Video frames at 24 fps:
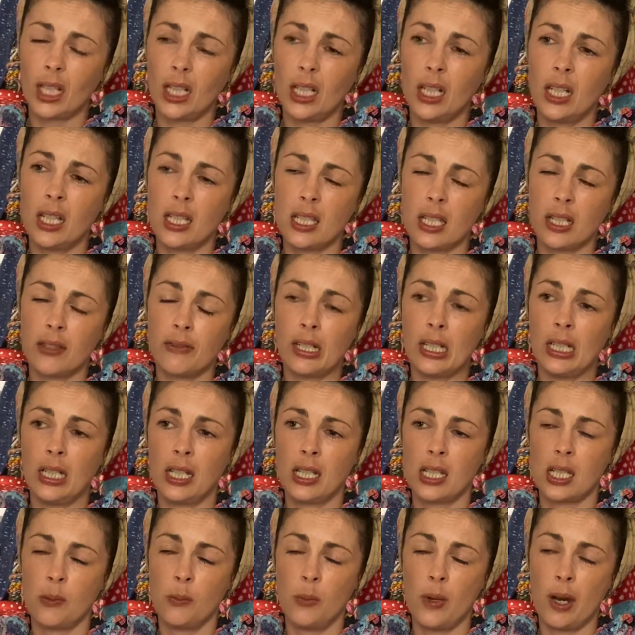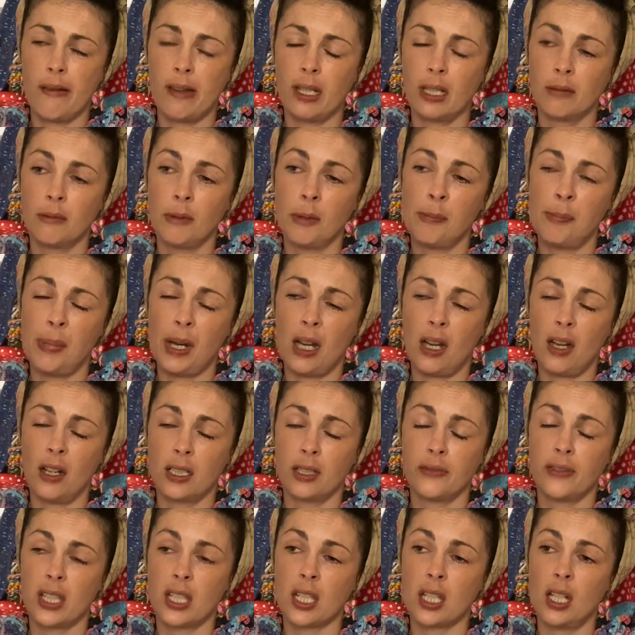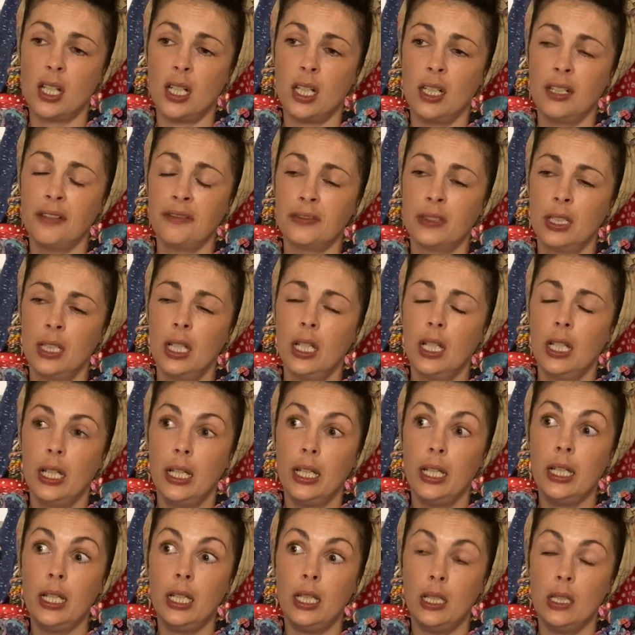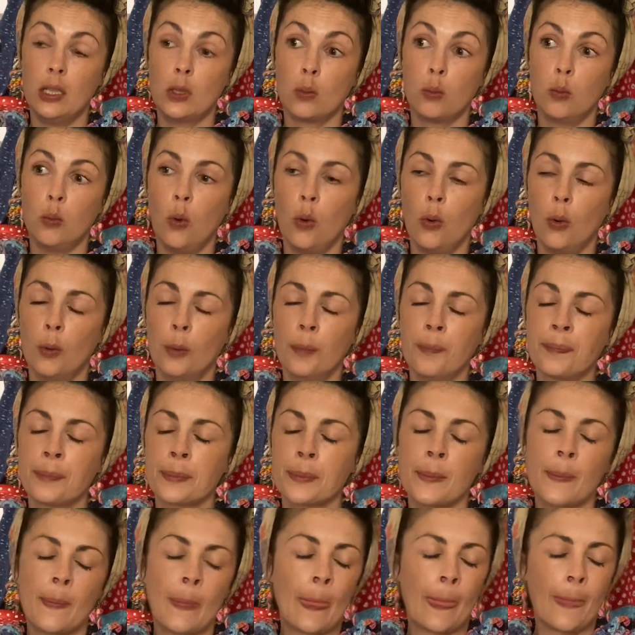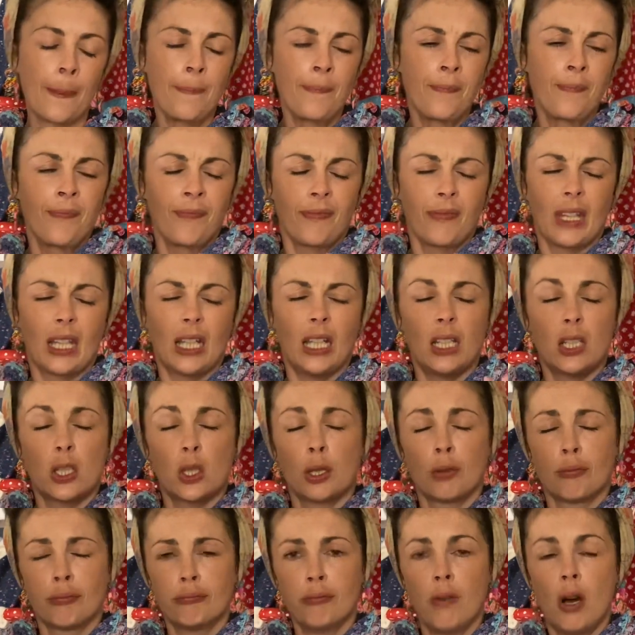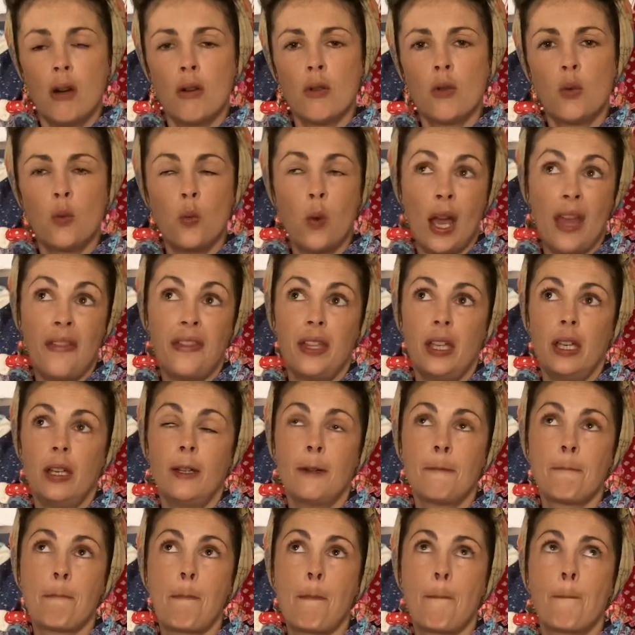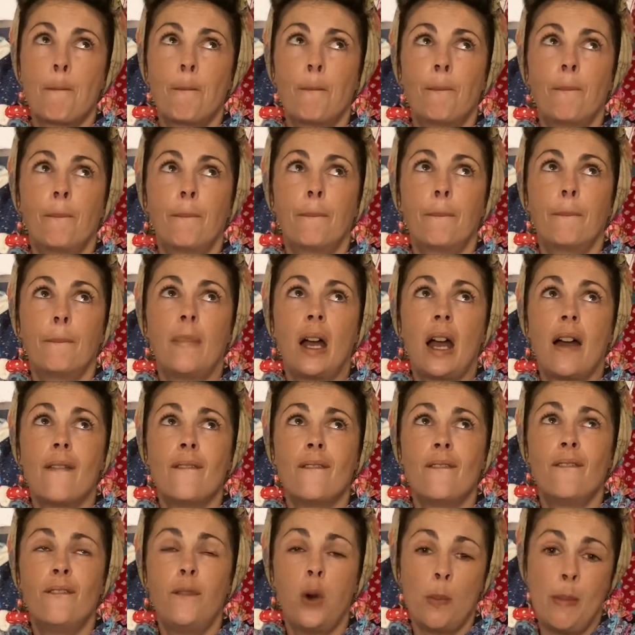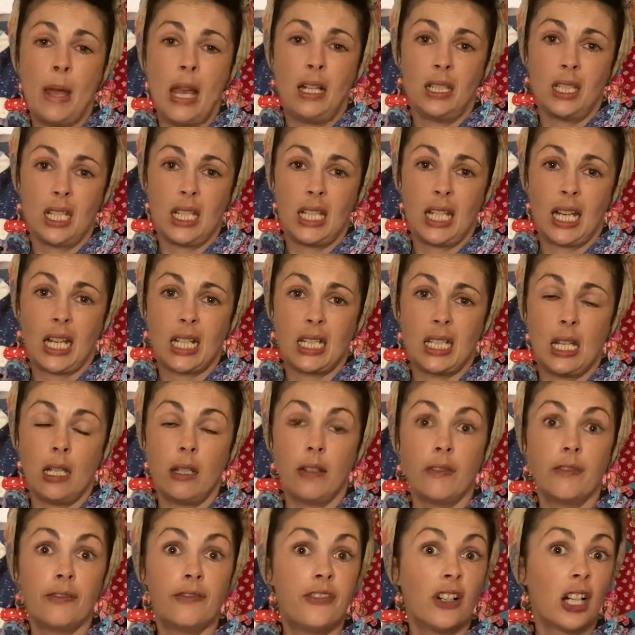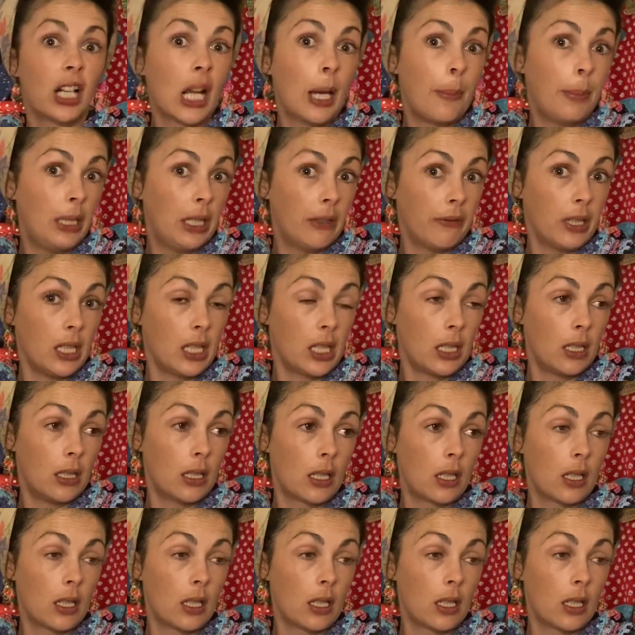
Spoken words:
As I realise I'm wearing a part of a scarf, it is warm. It's the wrong weather for metal detecting for a couple of reasons.